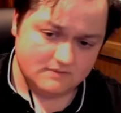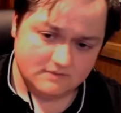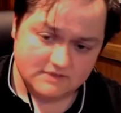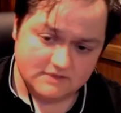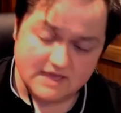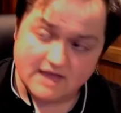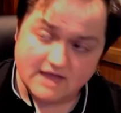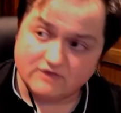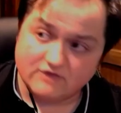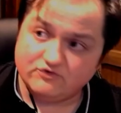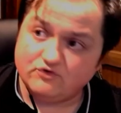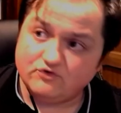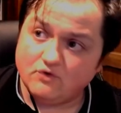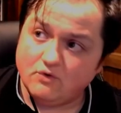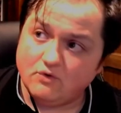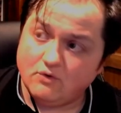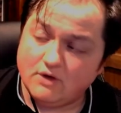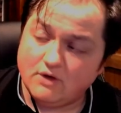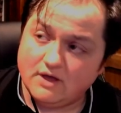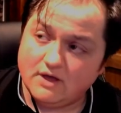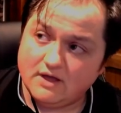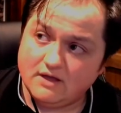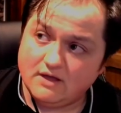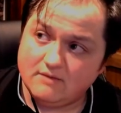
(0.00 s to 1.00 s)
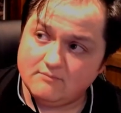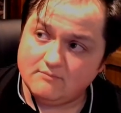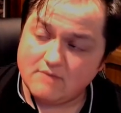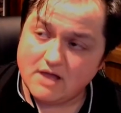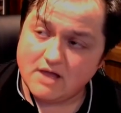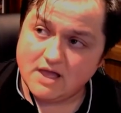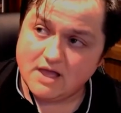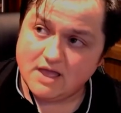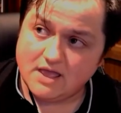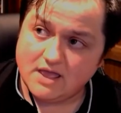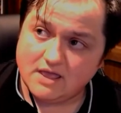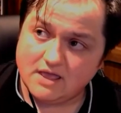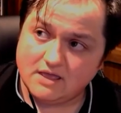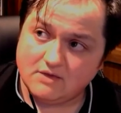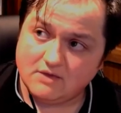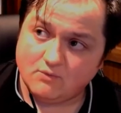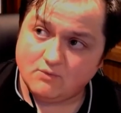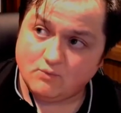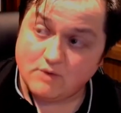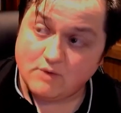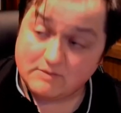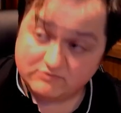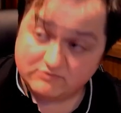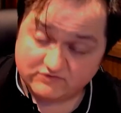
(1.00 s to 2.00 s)
yeah, so my
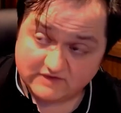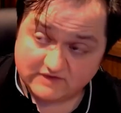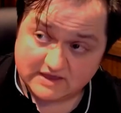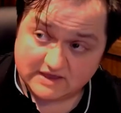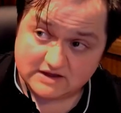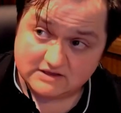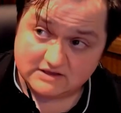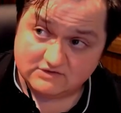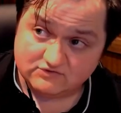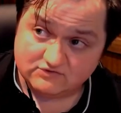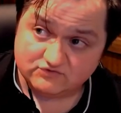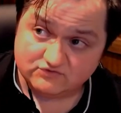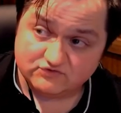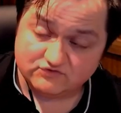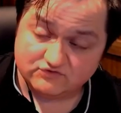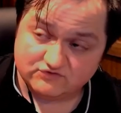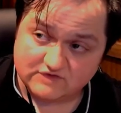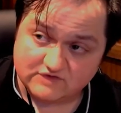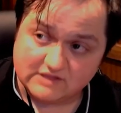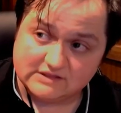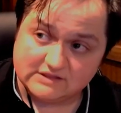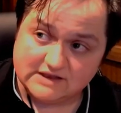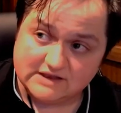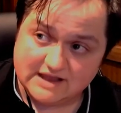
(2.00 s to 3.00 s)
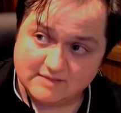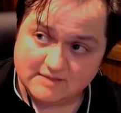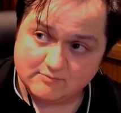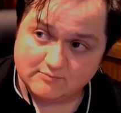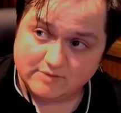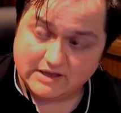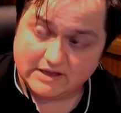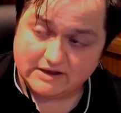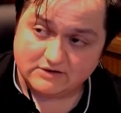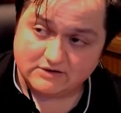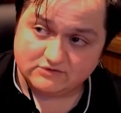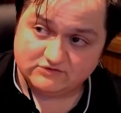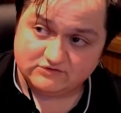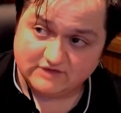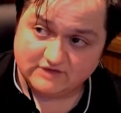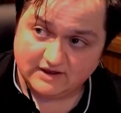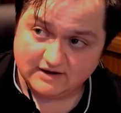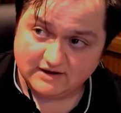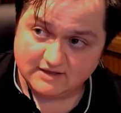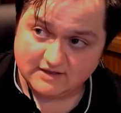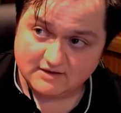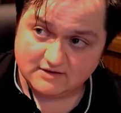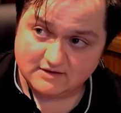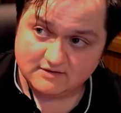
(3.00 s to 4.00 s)
website is
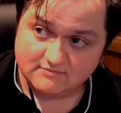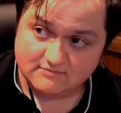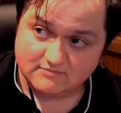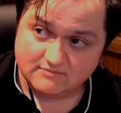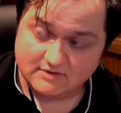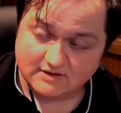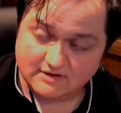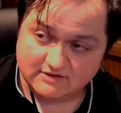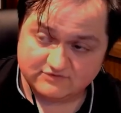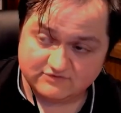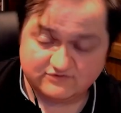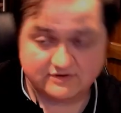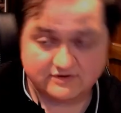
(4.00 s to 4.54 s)
sollanempire.com.